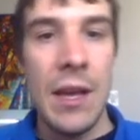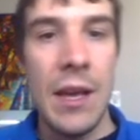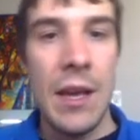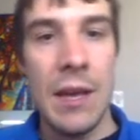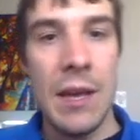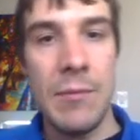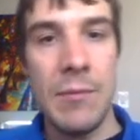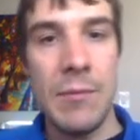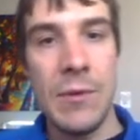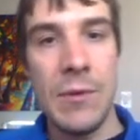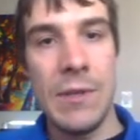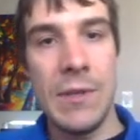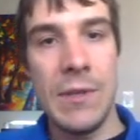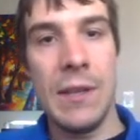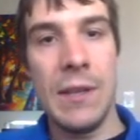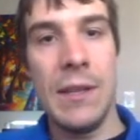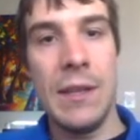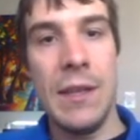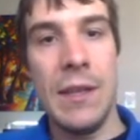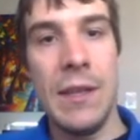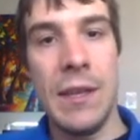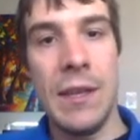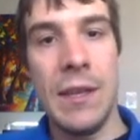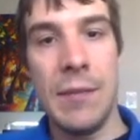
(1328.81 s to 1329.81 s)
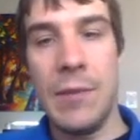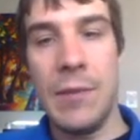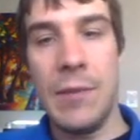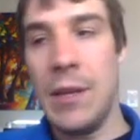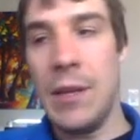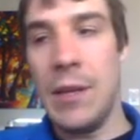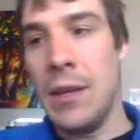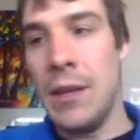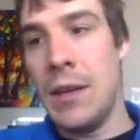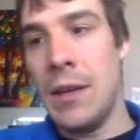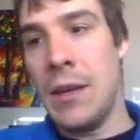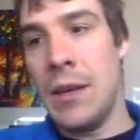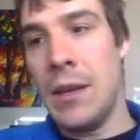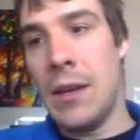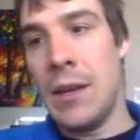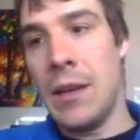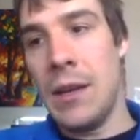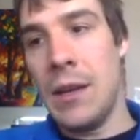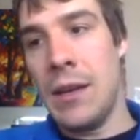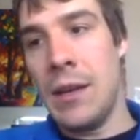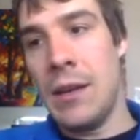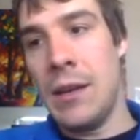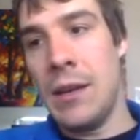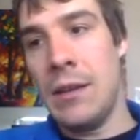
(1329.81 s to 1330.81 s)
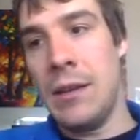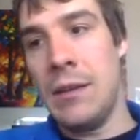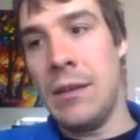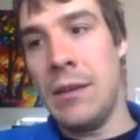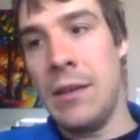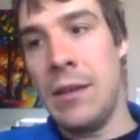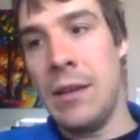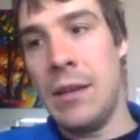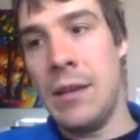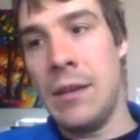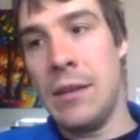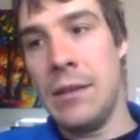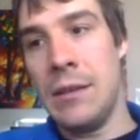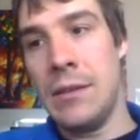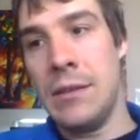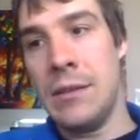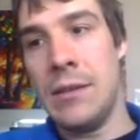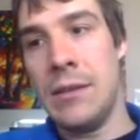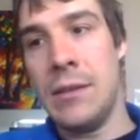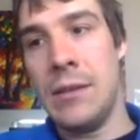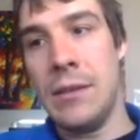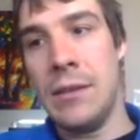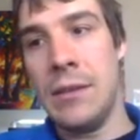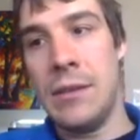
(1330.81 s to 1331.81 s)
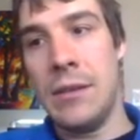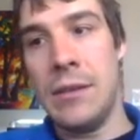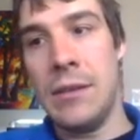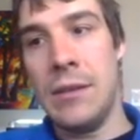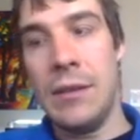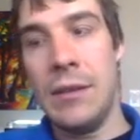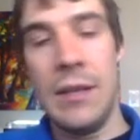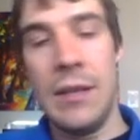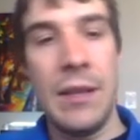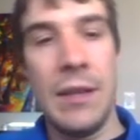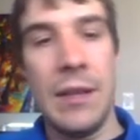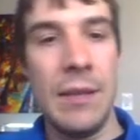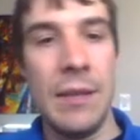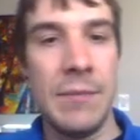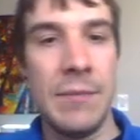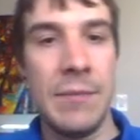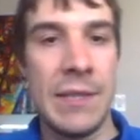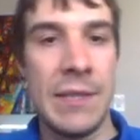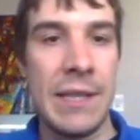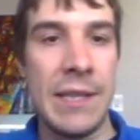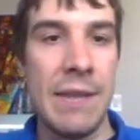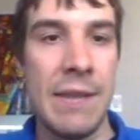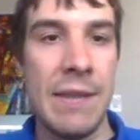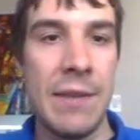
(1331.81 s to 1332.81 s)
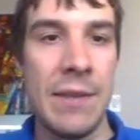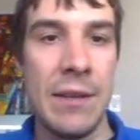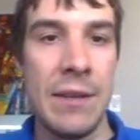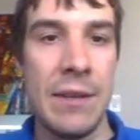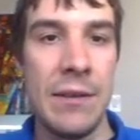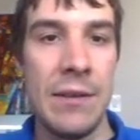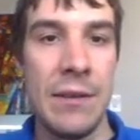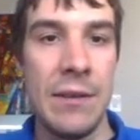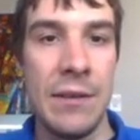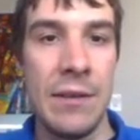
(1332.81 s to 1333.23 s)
And most of the lithium is lithium 7.